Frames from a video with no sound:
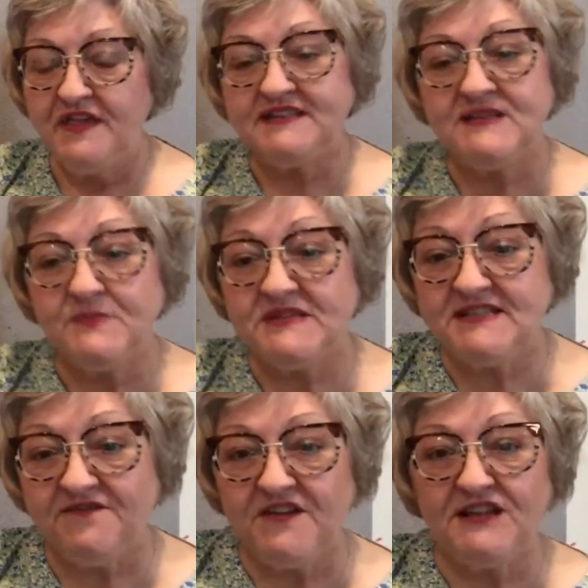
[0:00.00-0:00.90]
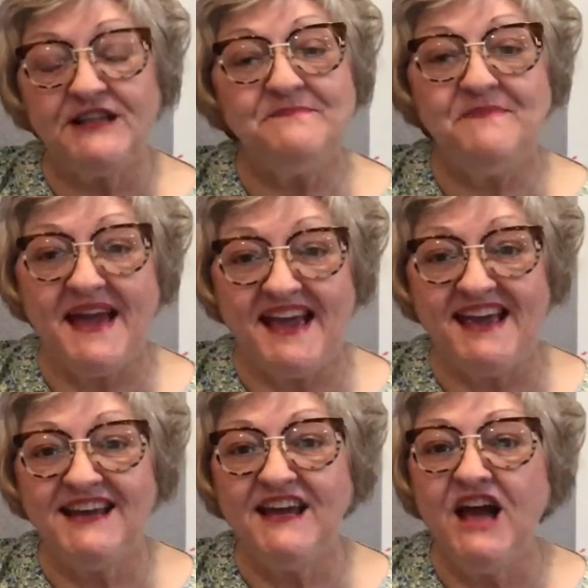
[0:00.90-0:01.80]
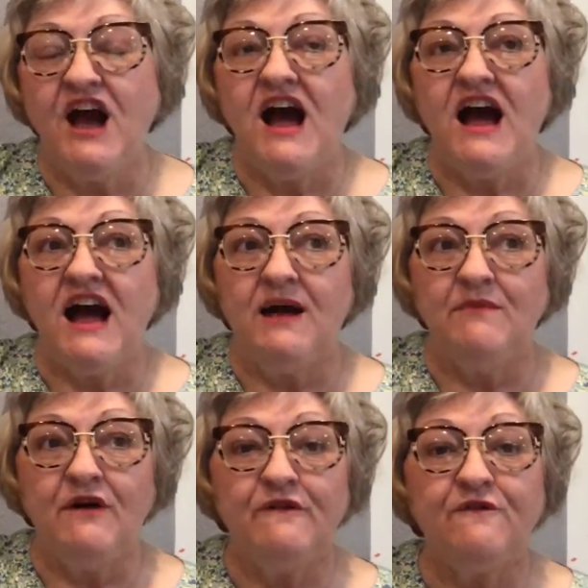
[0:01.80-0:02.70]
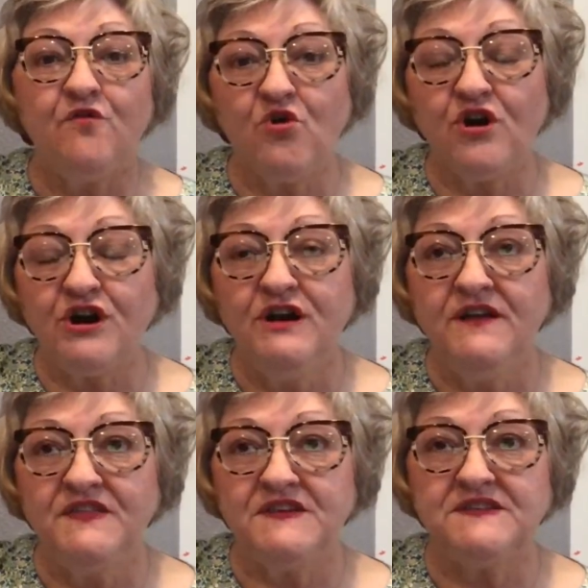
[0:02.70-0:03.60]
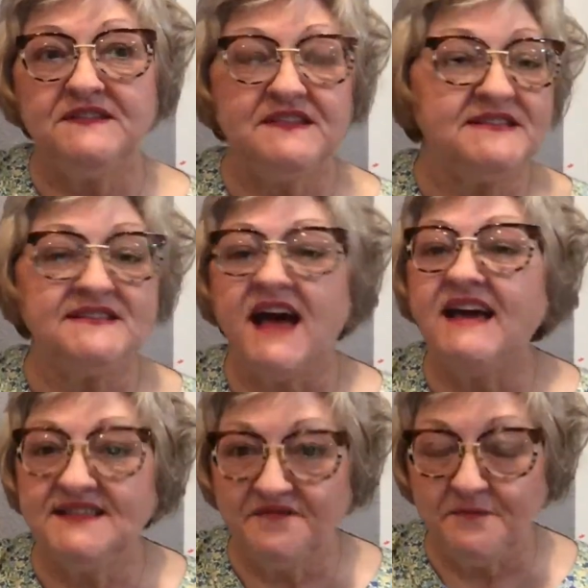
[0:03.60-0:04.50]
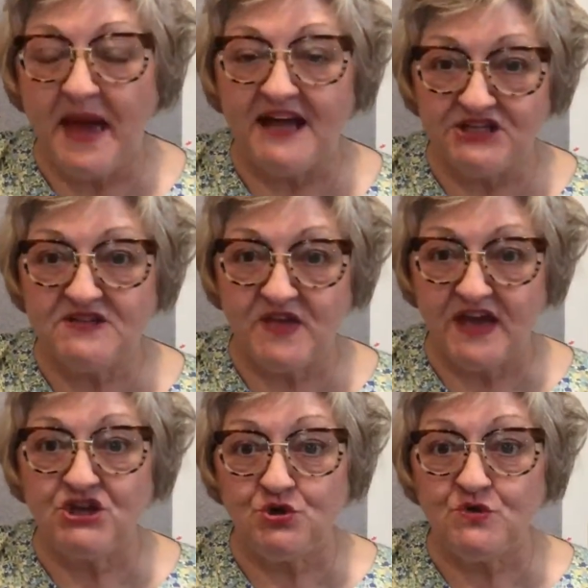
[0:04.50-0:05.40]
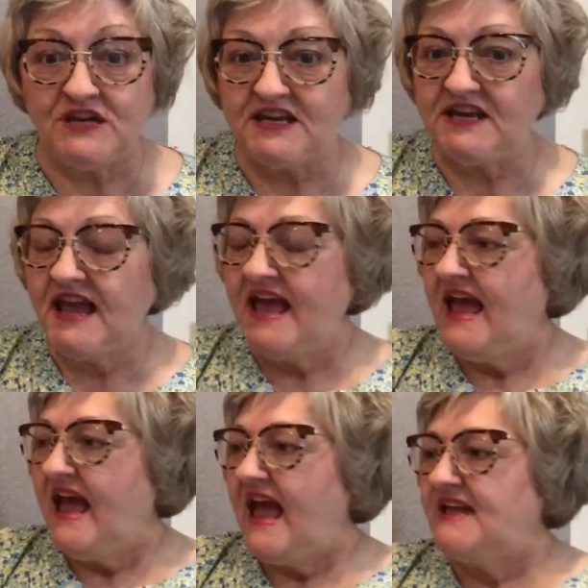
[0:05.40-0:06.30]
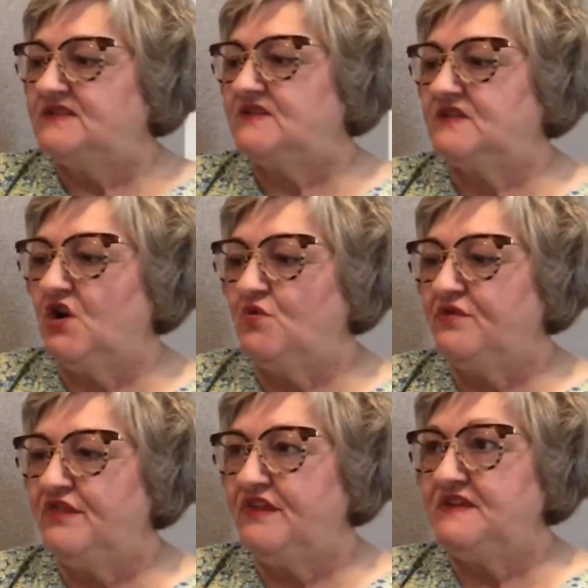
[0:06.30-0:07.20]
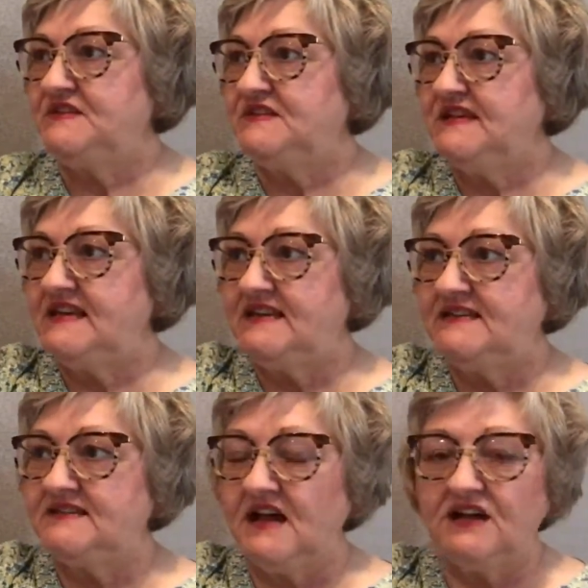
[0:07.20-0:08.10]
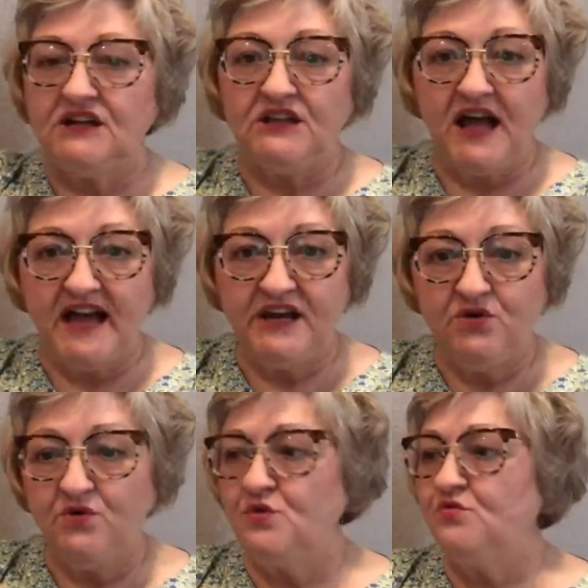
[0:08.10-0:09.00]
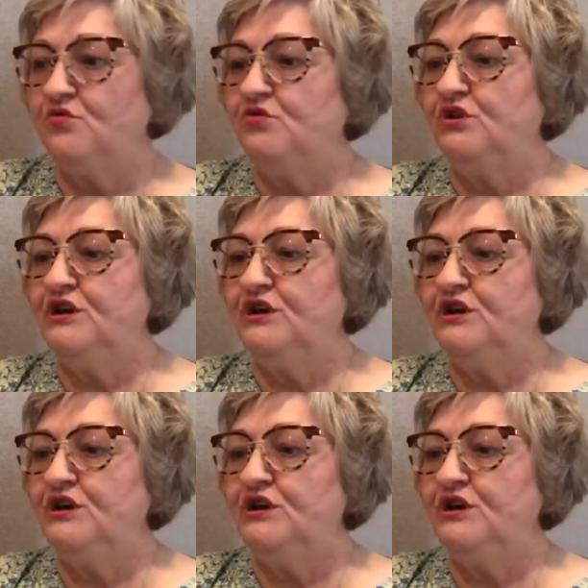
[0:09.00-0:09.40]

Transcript: specifically made for the size of patches that you need. And so this is a Kaleido ruler.